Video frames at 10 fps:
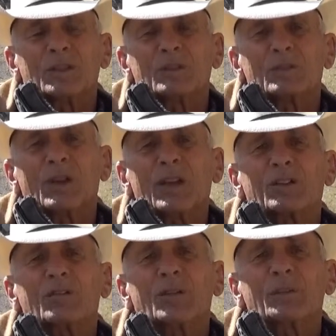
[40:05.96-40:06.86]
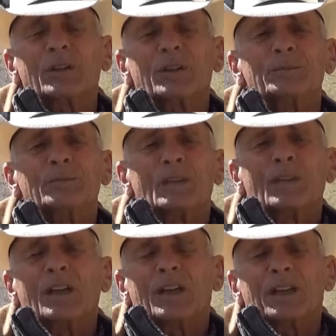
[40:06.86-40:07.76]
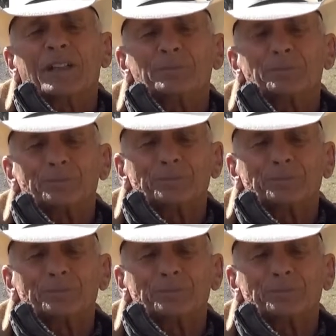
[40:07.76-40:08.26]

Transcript: director from here, and